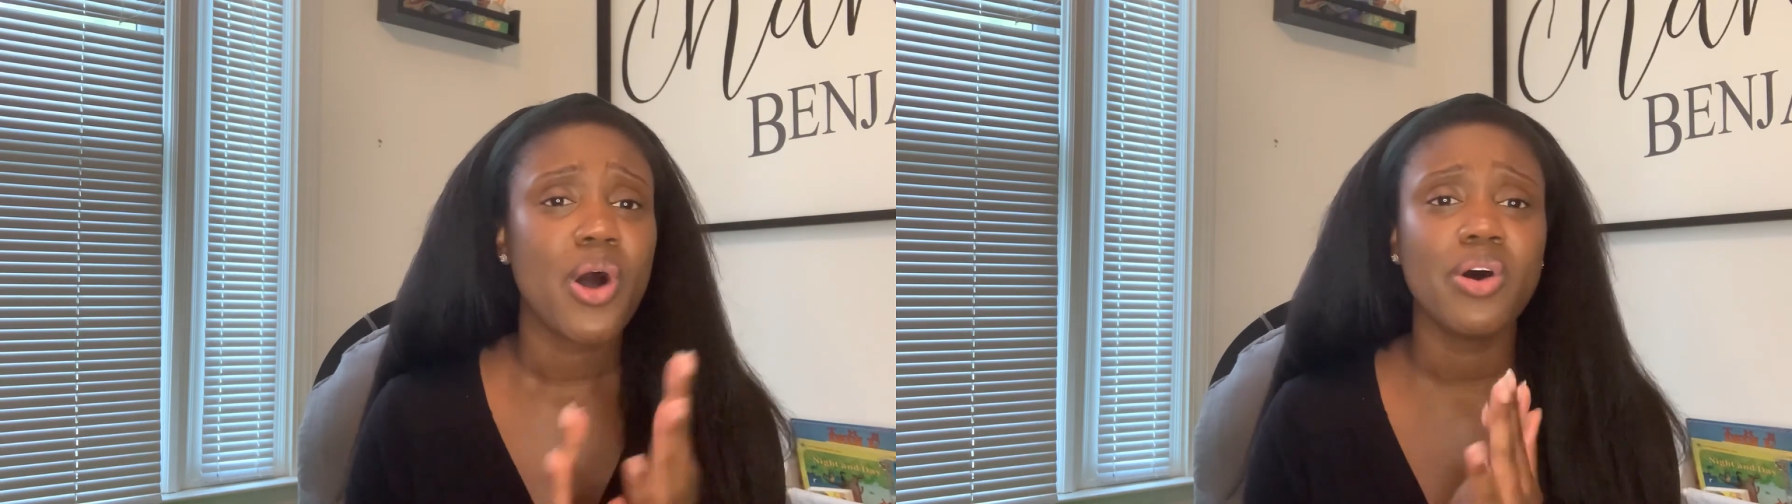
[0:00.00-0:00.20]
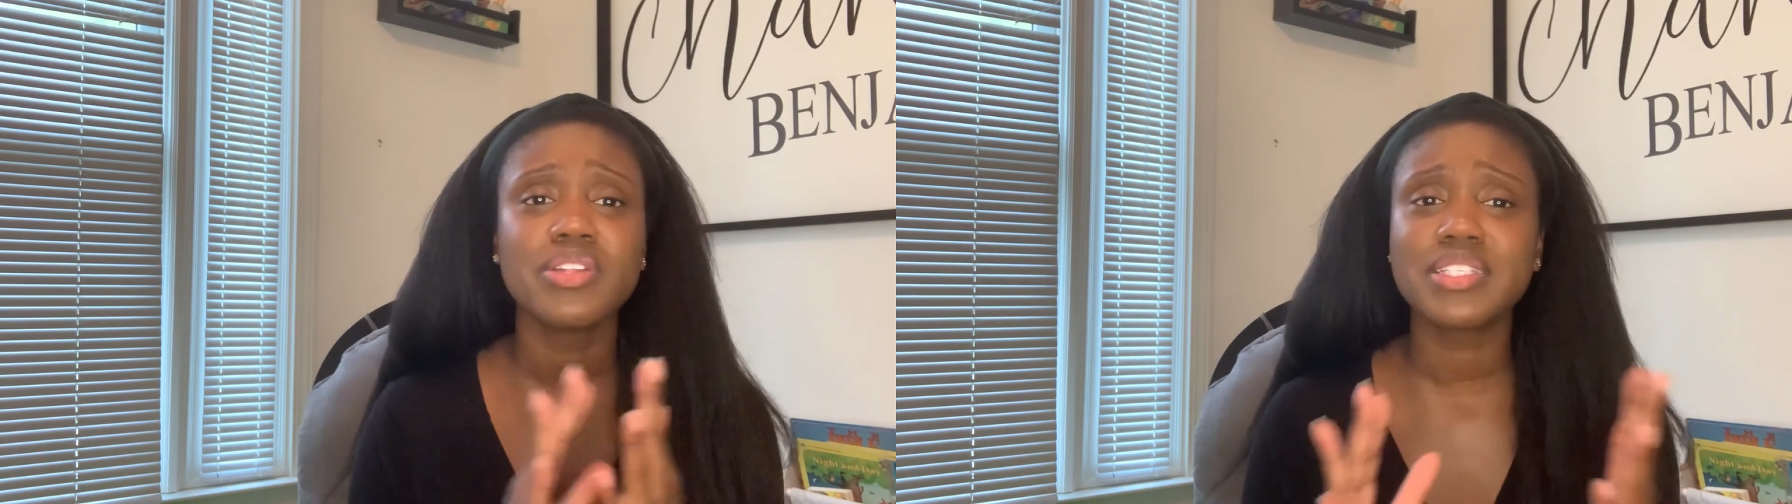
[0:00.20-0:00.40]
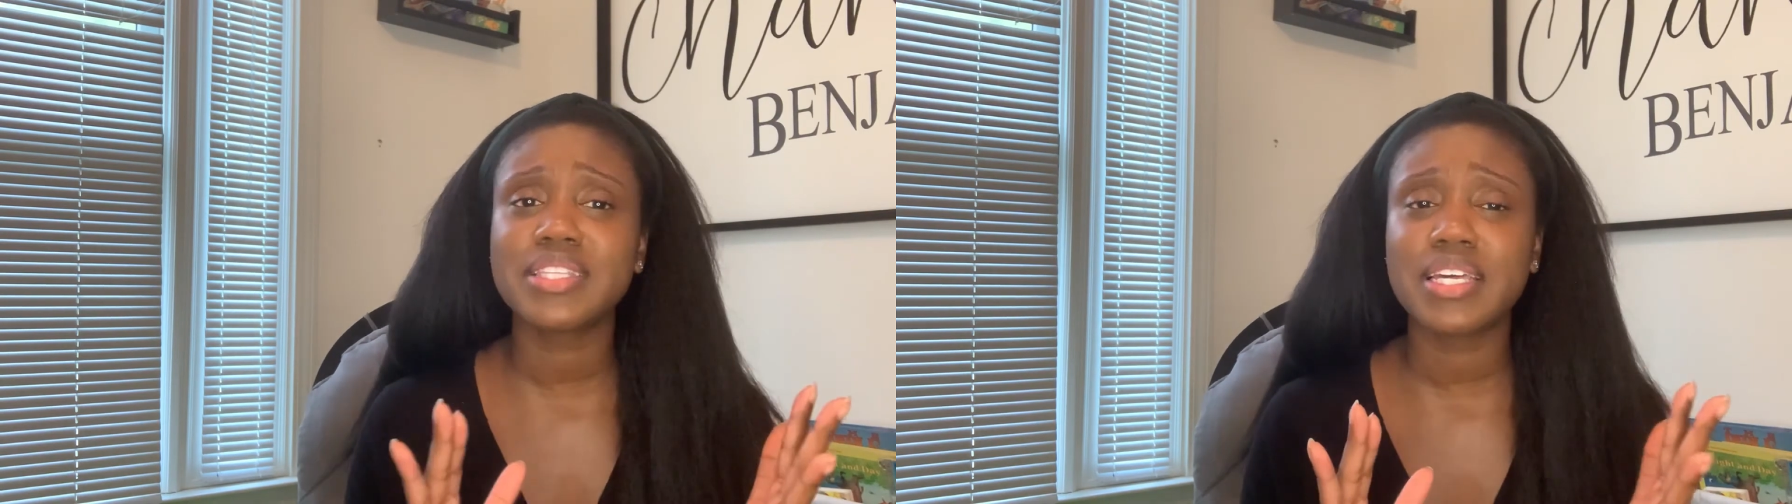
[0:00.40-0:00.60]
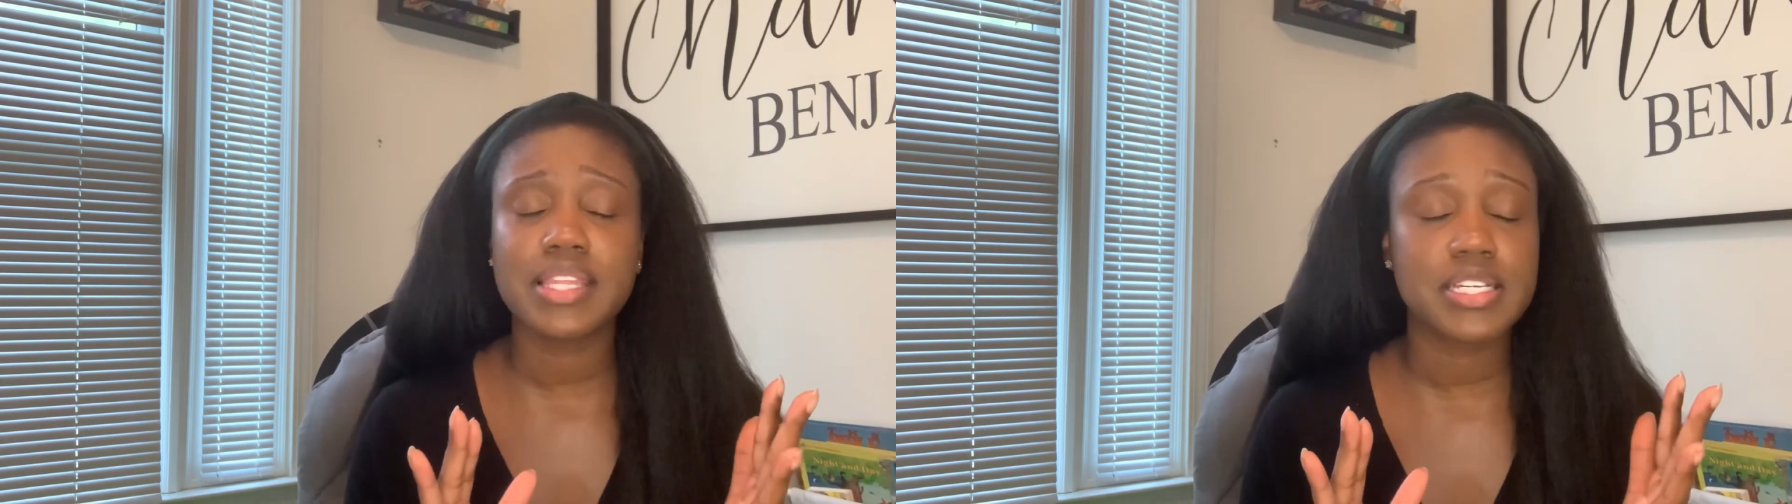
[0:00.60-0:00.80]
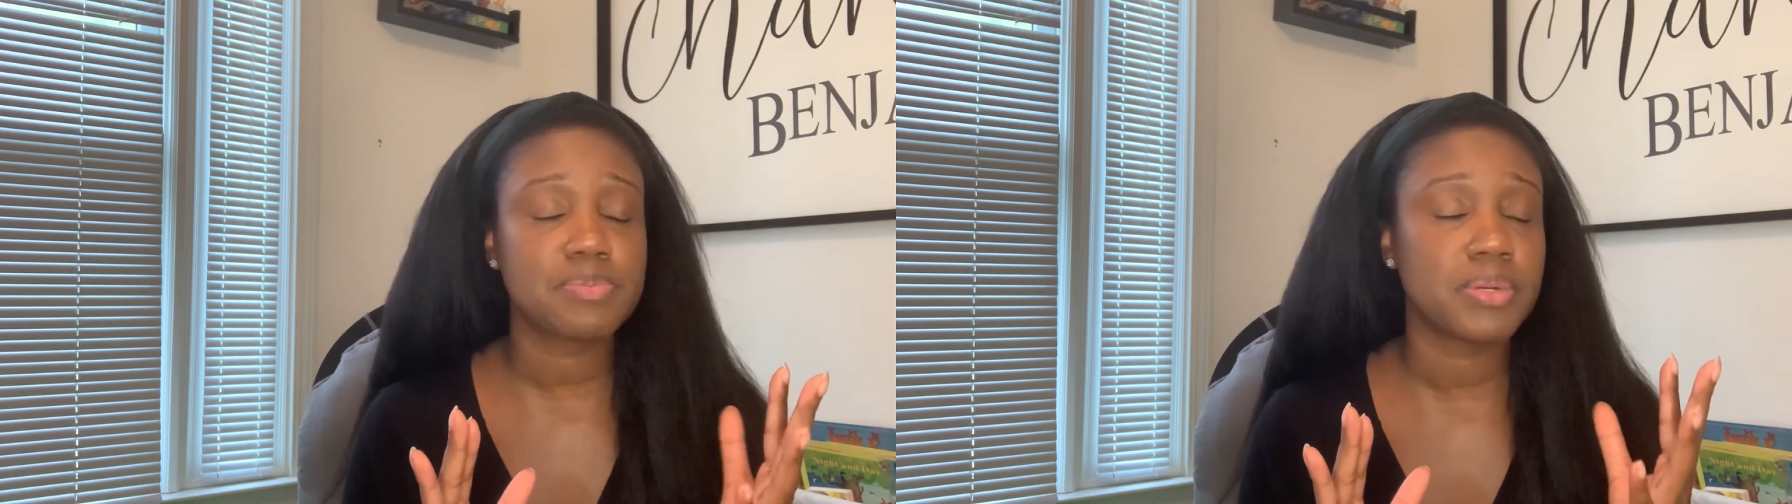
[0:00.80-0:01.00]
only thing
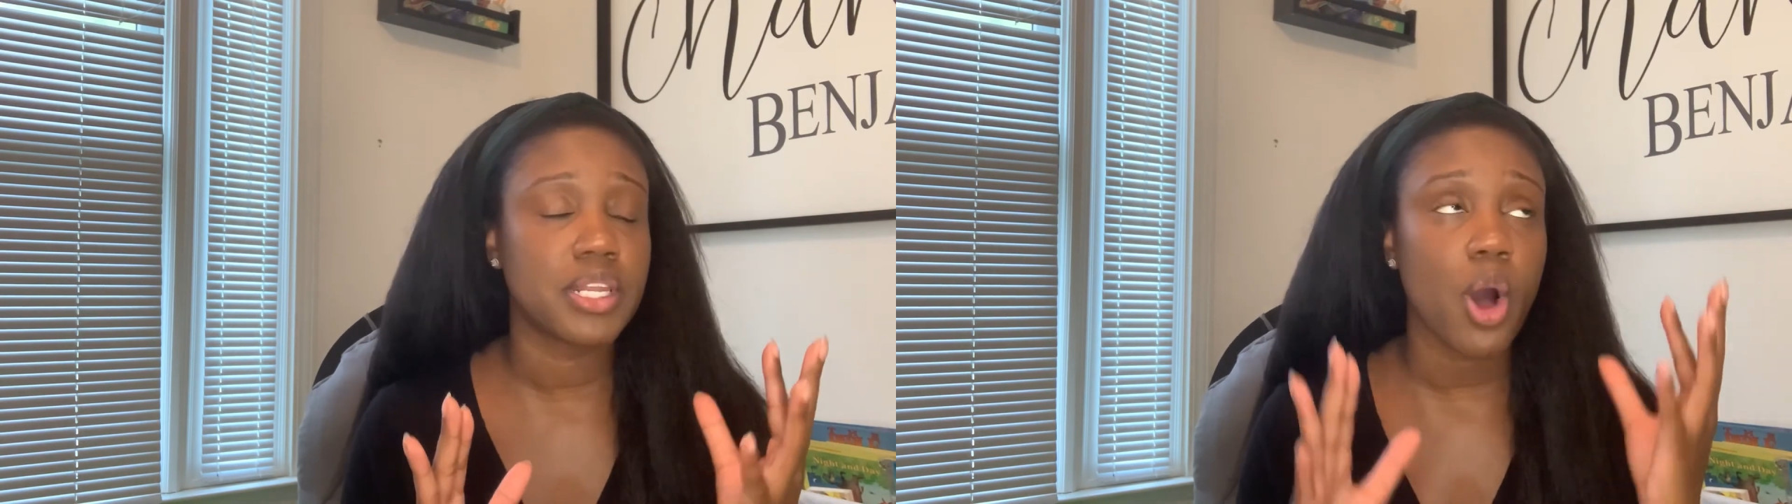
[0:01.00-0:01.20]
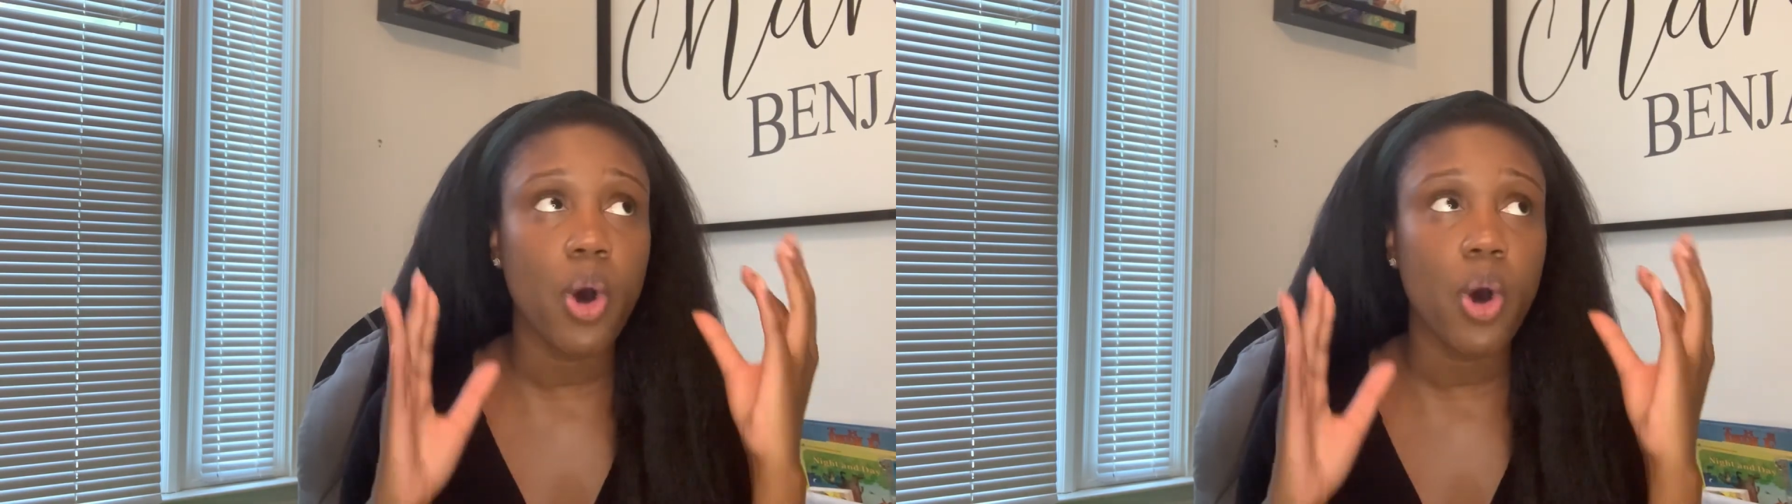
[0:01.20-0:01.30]
that's been